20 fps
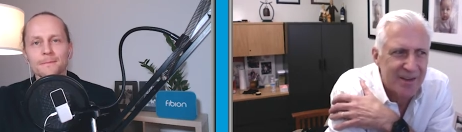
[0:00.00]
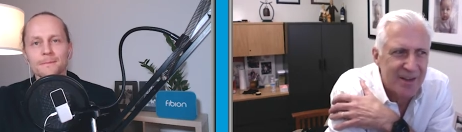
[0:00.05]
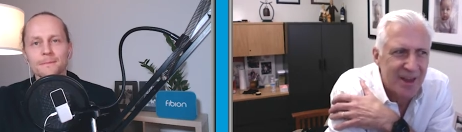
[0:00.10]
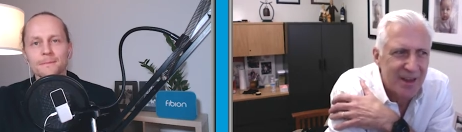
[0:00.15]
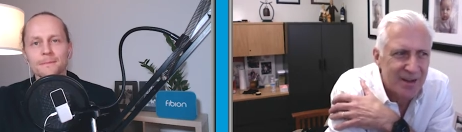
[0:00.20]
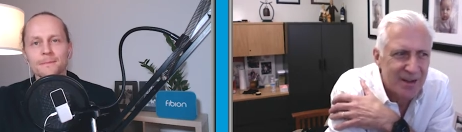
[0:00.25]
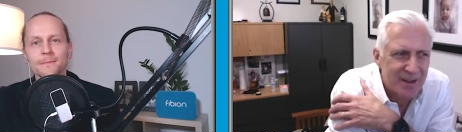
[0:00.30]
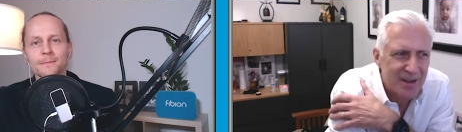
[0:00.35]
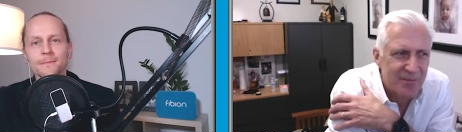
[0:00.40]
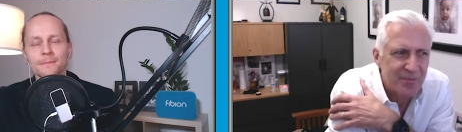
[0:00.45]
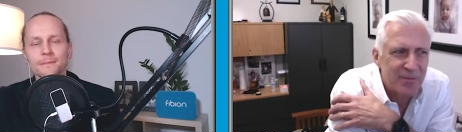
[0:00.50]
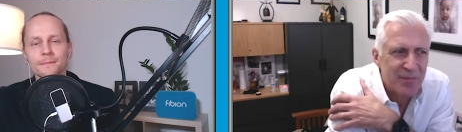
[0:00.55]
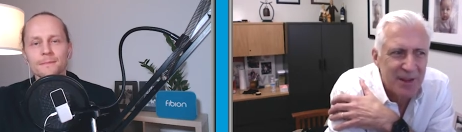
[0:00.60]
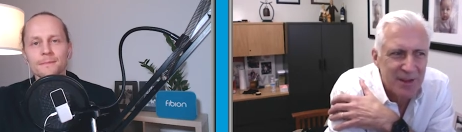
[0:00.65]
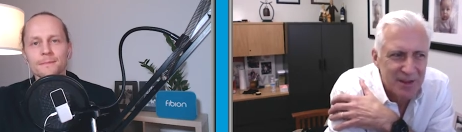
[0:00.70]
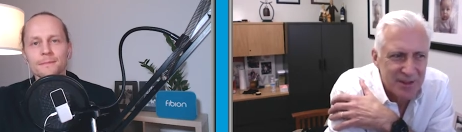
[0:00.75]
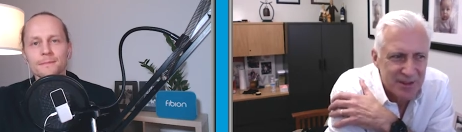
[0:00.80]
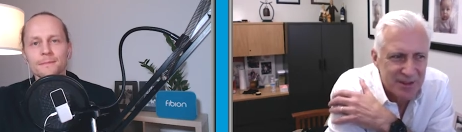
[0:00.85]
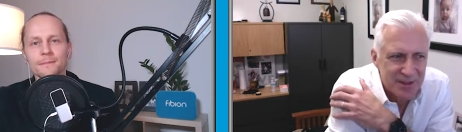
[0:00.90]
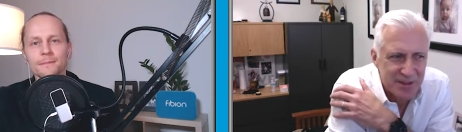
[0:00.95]
Speaker 1: getting
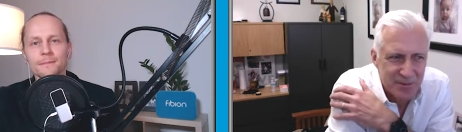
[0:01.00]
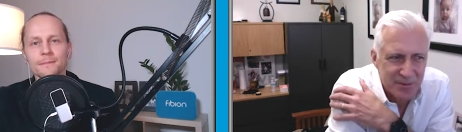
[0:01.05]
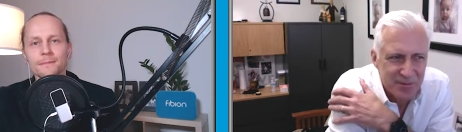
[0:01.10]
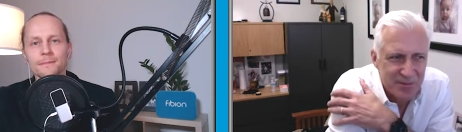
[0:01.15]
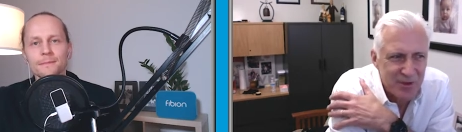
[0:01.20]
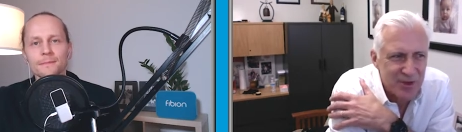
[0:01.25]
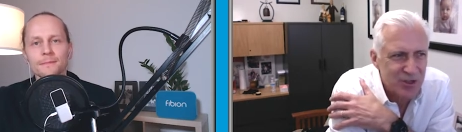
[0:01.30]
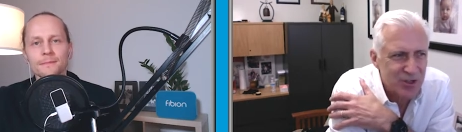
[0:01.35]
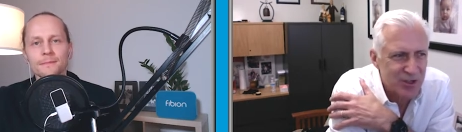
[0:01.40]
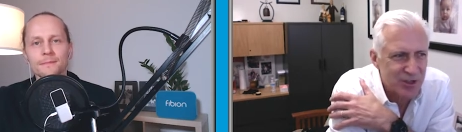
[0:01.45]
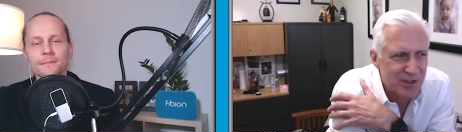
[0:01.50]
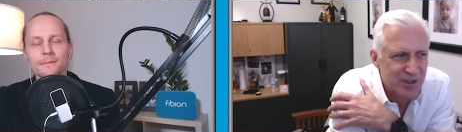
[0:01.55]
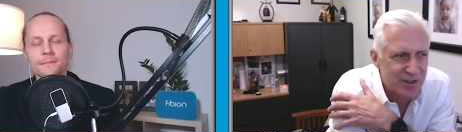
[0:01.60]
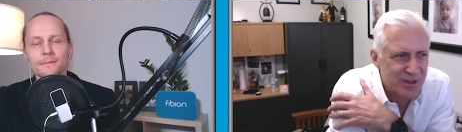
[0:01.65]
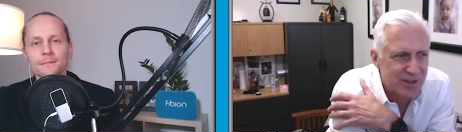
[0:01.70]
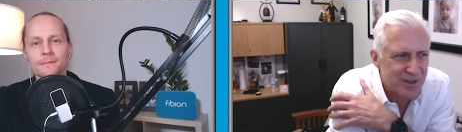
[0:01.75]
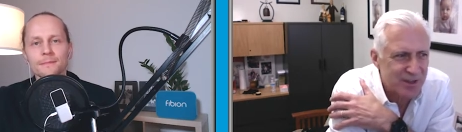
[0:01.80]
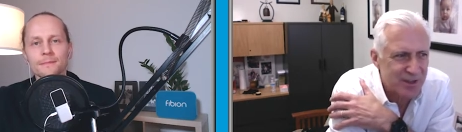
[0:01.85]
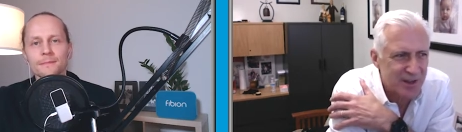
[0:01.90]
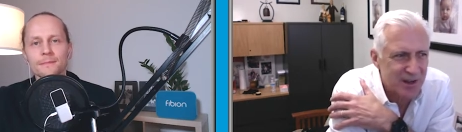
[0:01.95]

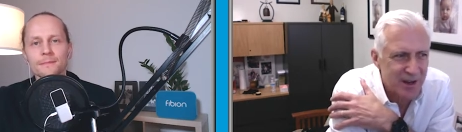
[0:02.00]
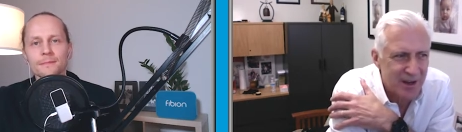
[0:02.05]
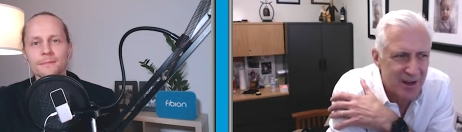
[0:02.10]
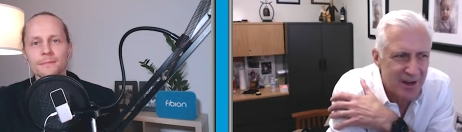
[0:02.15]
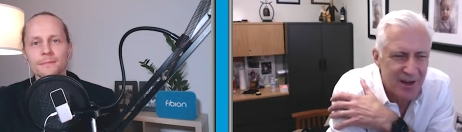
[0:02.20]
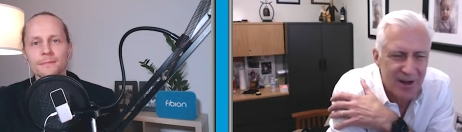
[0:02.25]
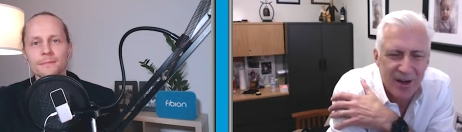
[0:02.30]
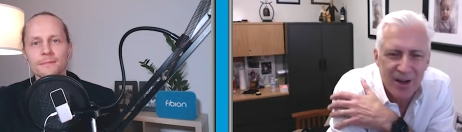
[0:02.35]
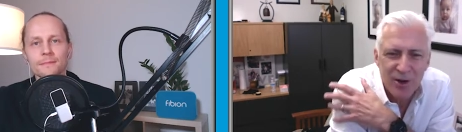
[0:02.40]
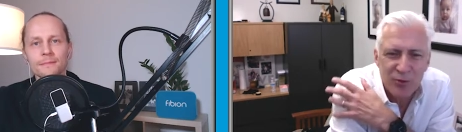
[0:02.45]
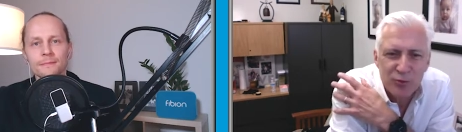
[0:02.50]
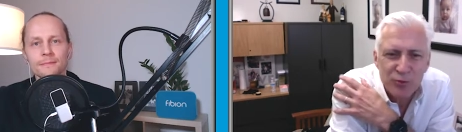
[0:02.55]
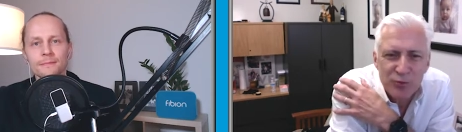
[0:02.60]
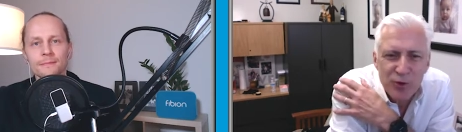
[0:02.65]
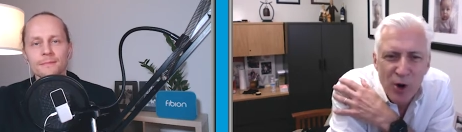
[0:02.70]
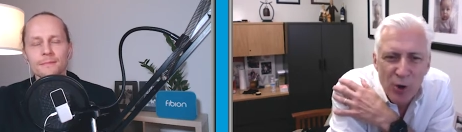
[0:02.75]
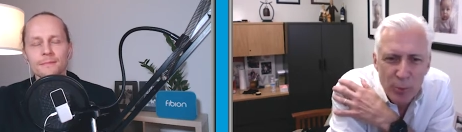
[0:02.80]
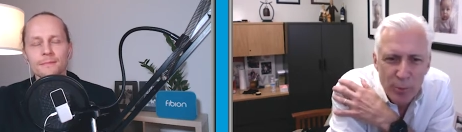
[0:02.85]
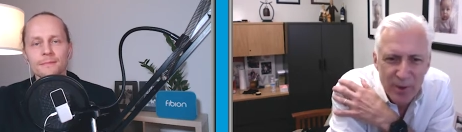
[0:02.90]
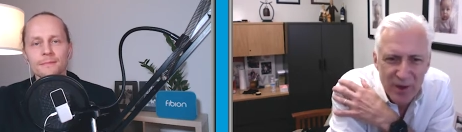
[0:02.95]
sufficient uh,
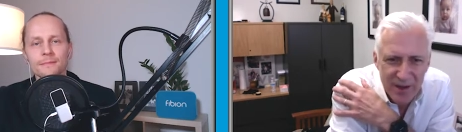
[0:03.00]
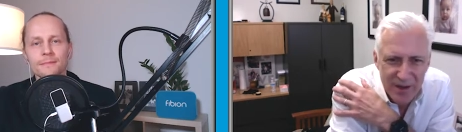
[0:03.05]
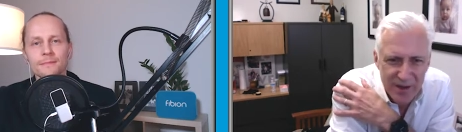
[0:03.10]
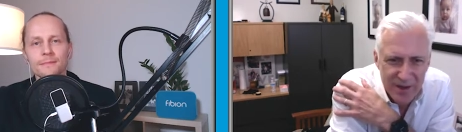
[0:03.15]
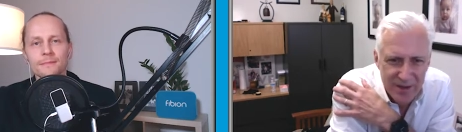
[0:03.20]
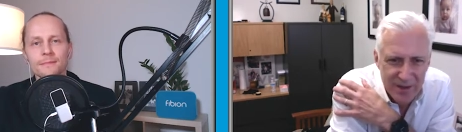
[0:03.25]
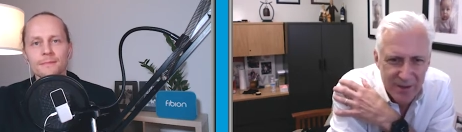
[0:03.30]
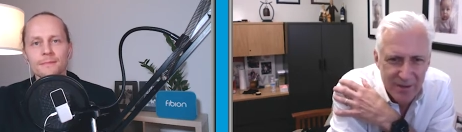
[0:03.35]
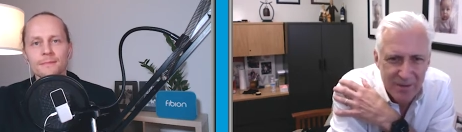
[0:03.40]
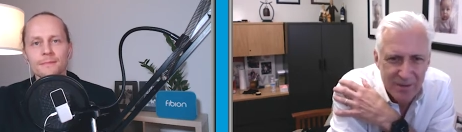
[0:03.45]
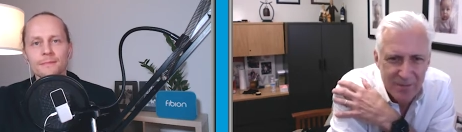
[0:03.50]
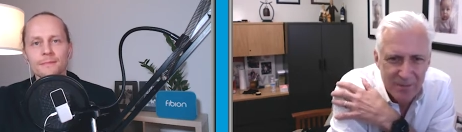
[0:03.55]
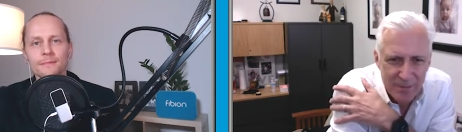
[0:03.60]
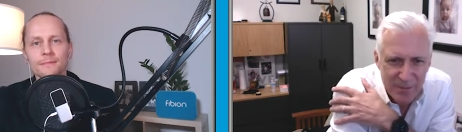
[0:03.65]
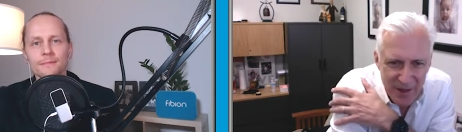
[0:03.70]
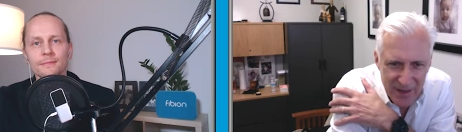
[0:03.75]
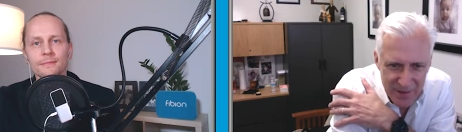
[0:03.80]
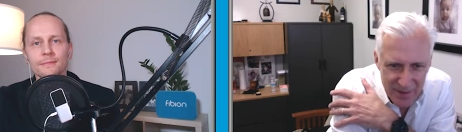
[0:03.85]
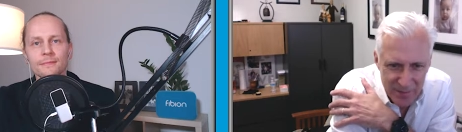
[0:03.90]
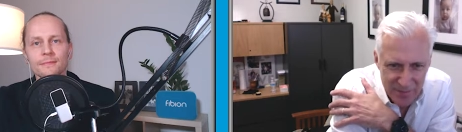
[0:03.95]
aerobic
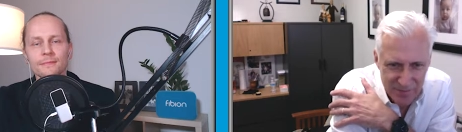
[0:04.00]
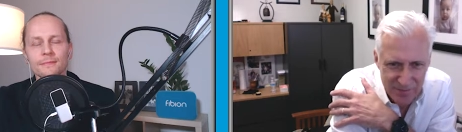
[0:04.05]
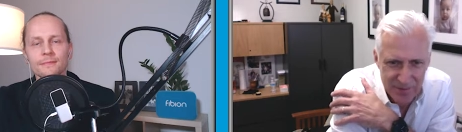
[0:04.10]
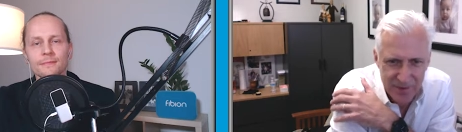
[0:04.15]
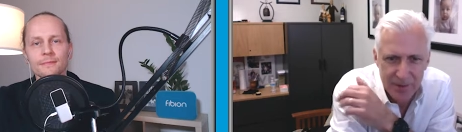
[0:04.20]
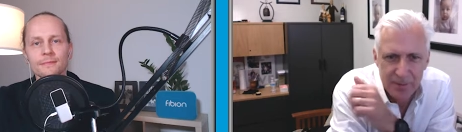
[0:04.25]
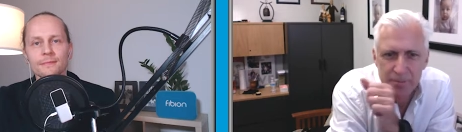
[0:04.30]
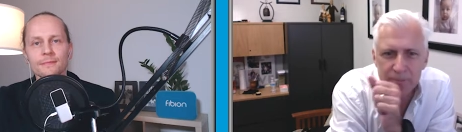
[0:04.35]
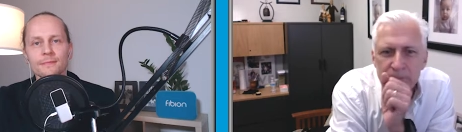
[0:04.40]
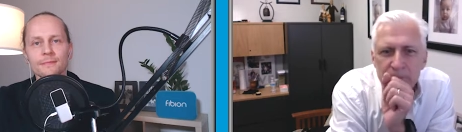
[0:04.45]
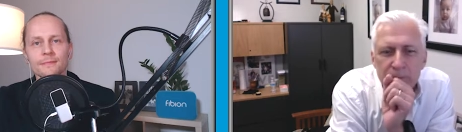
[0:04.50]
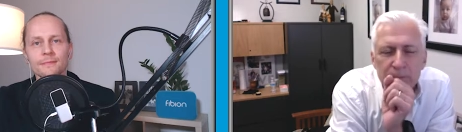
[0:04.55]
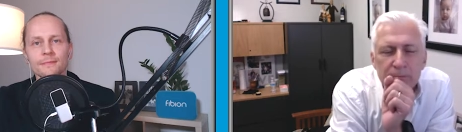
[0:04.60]
benefit.